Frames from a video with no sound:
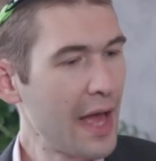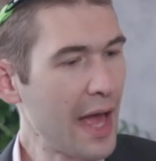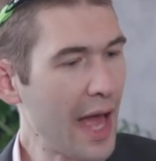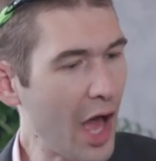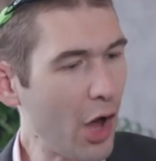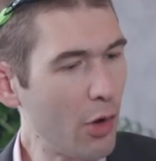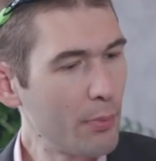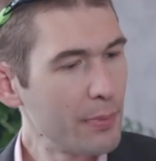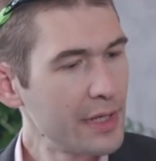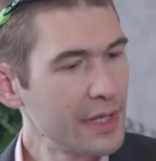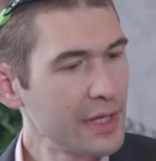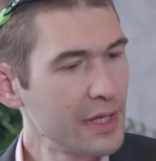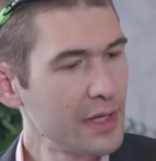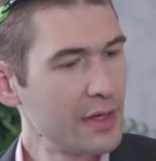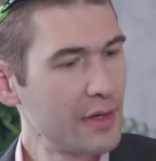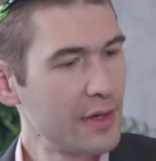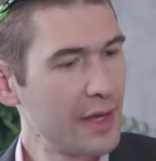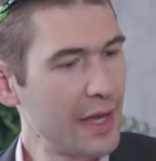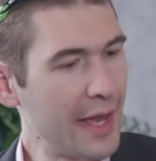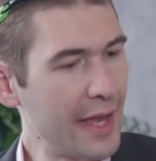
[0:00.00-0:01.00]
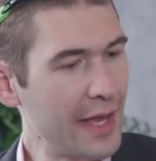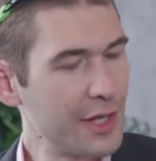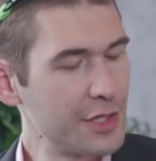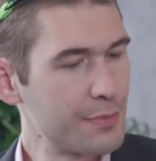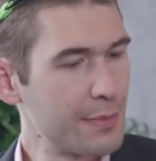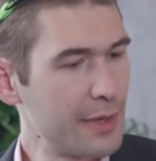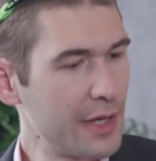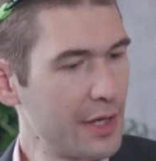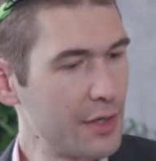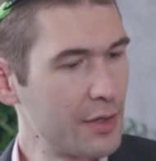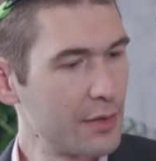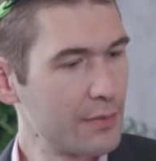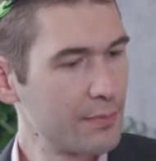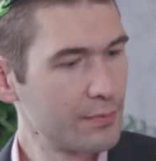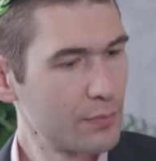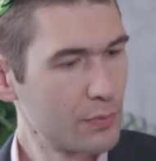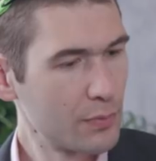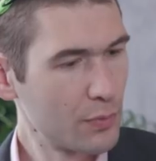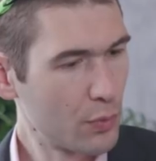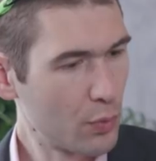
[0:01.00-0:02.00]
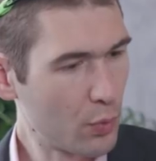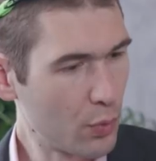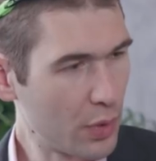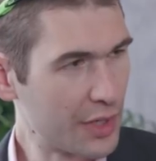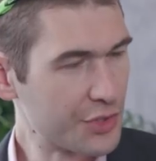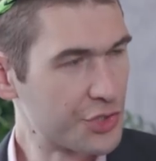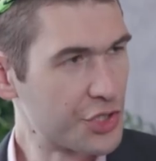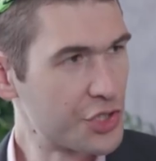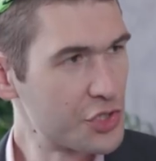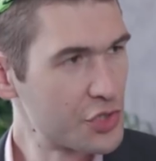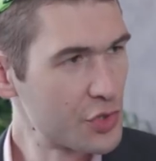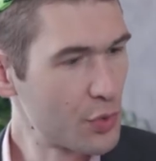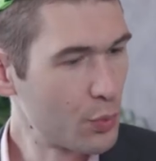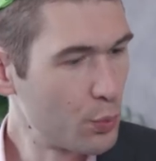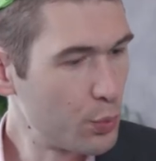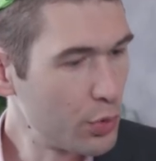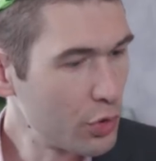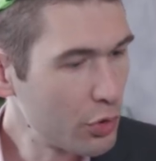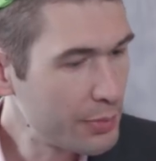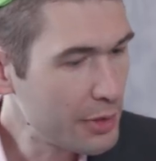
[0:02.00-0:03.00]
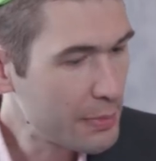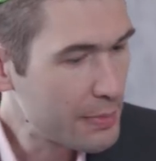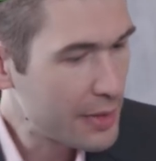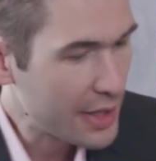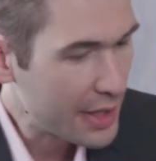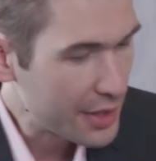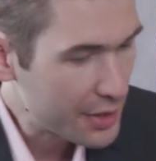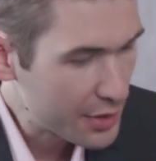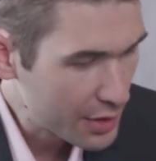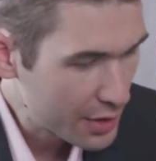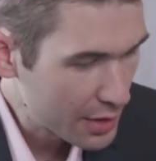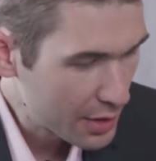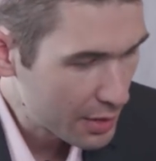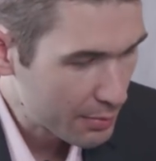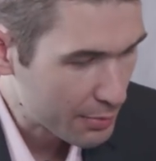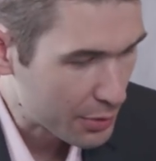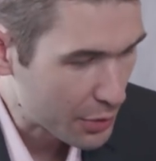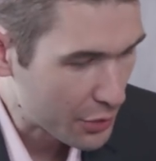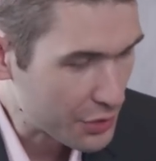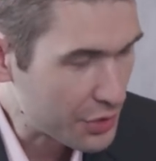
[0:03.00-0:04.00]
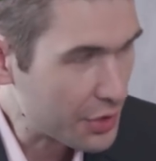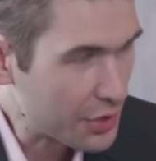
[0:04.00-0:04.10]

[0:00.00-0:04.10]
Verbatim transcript: how many handmade watches will be made per